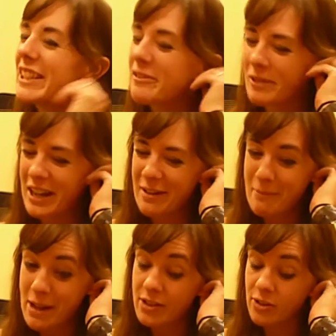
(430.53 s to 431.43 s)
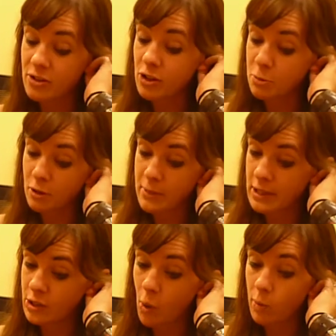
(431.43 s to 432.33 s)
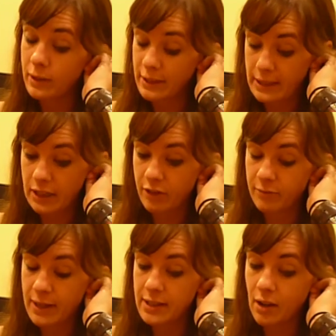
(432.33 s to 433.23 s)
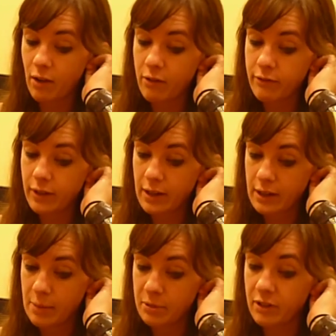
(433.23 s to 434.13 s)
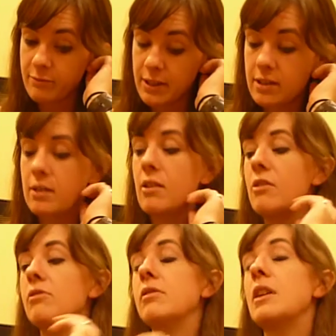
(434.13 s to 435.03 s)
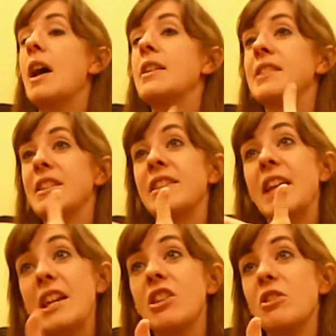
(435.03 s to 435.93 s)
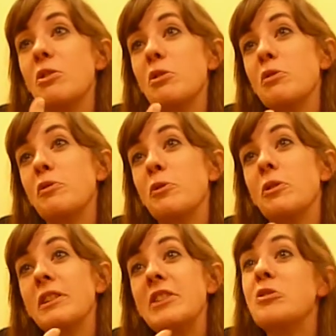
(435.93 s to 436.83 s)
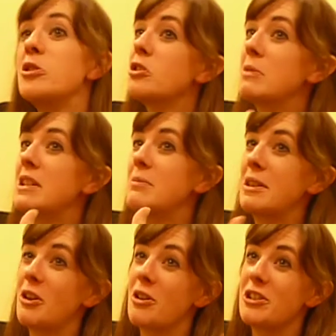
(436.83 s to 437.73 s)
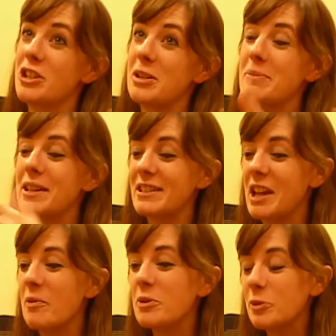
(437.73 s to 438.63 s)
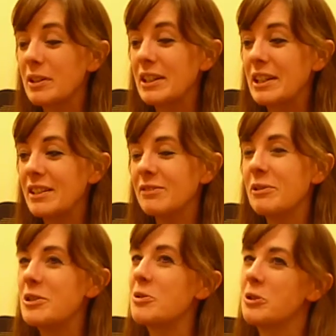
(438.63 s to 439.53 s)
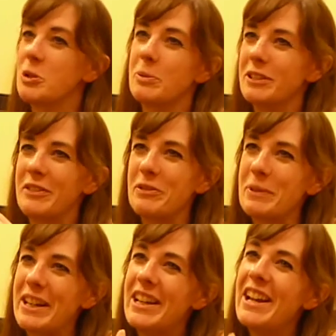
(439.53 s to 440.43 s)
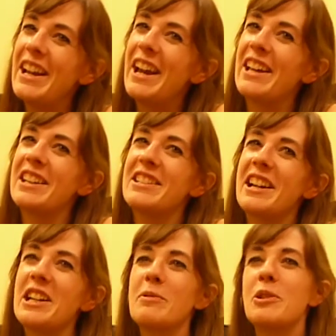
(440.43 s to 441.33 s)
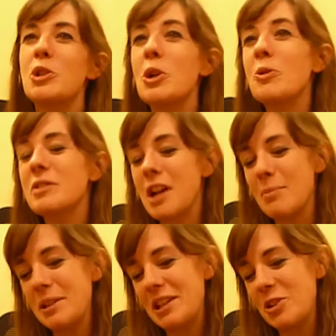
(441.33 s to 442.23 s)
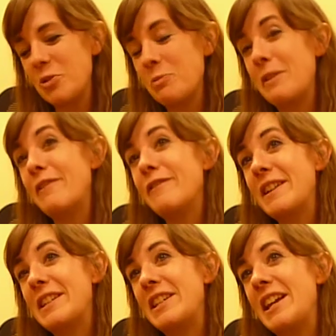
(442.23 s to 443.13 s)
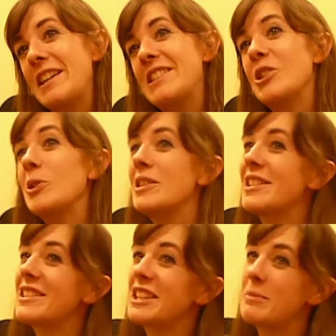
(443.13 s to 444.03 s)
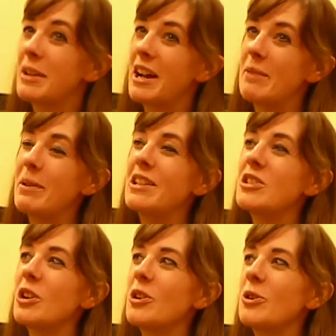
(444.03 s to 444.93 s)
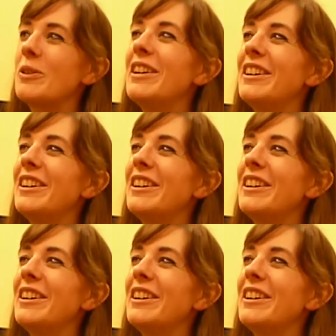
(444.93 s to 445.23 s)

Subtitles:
When I met Susan Cooper and made a total idiot of myself a couple of months ago, I said thank you for introducing me to mythology, because that was really what Susan Cooper did for me. And then Diana Wynne Jones taught me that you could be funny and serious at the same time. And so,